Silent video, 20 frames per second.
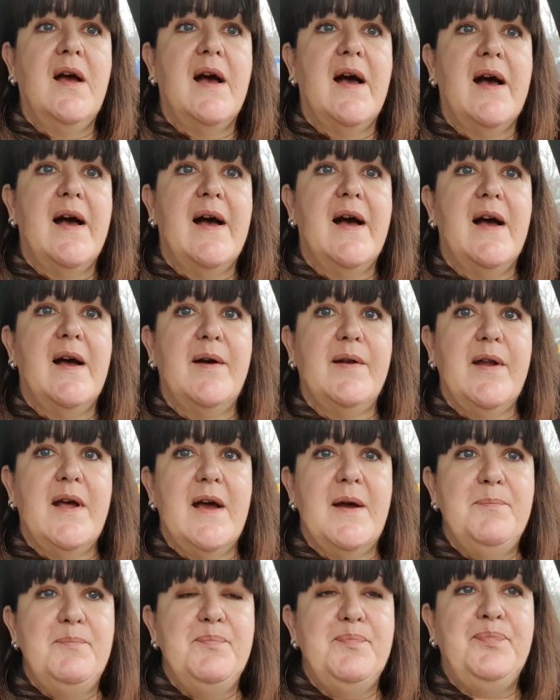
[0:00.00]

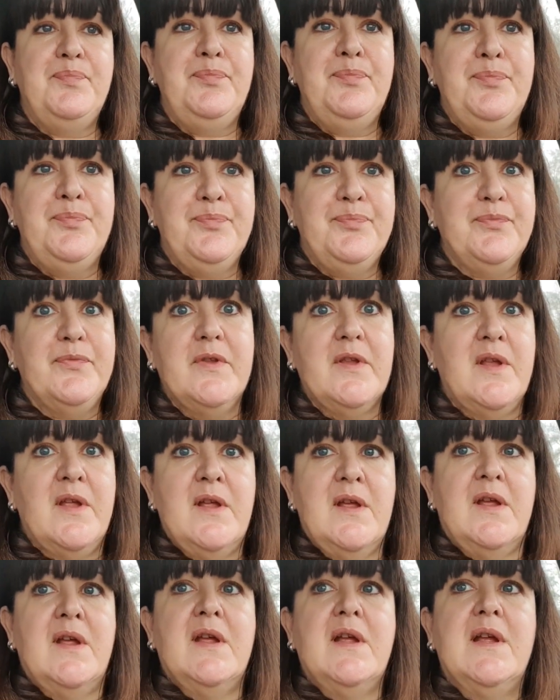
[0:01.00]

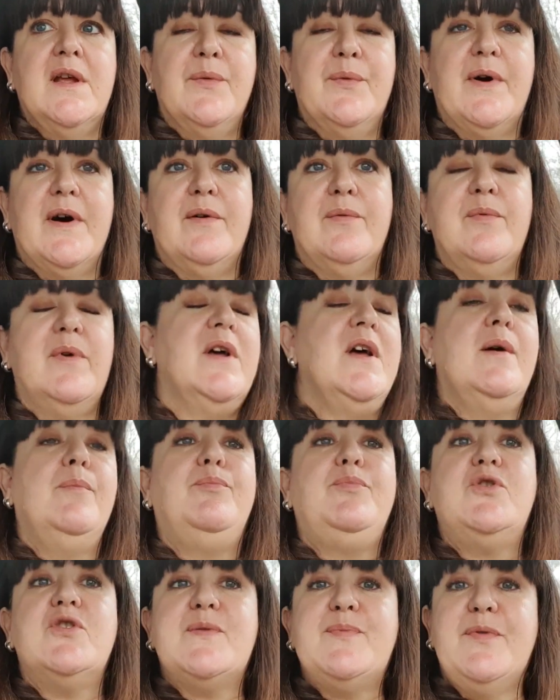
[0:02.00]
And well,
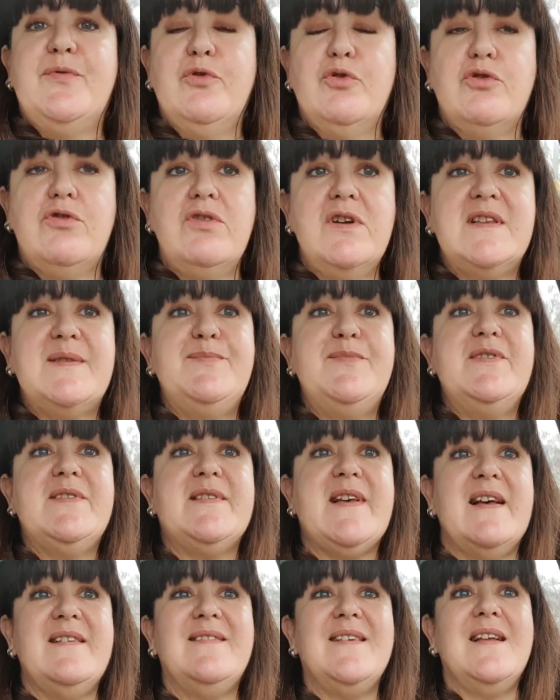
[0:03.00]
just before Christmas,
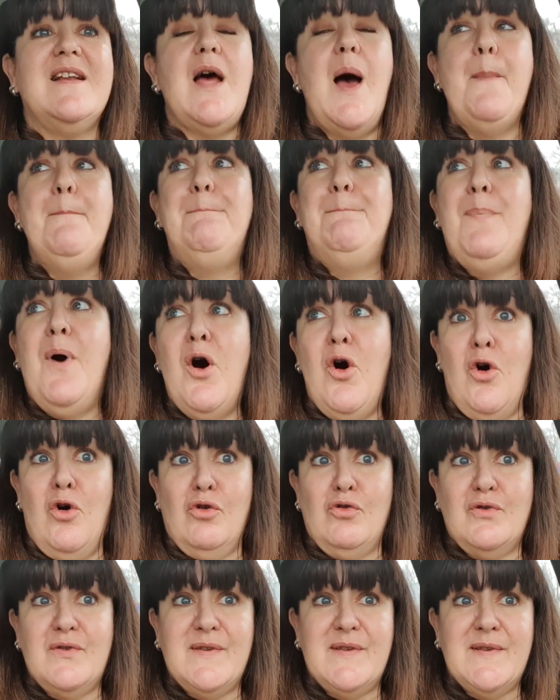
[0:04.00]
I sent a
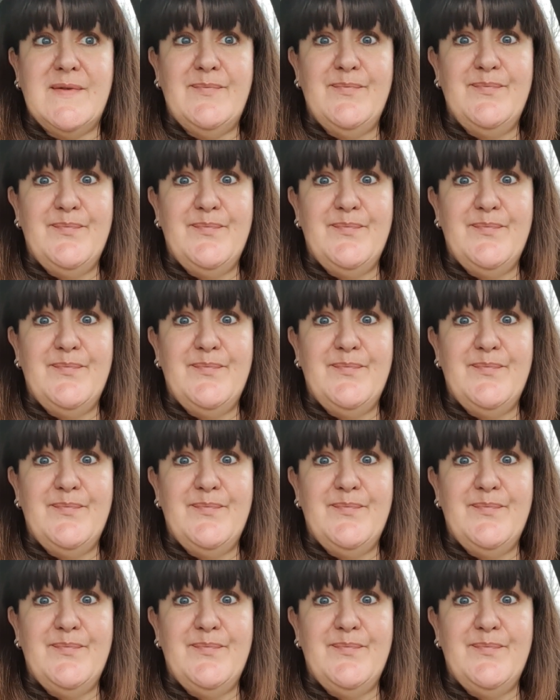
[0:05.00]
box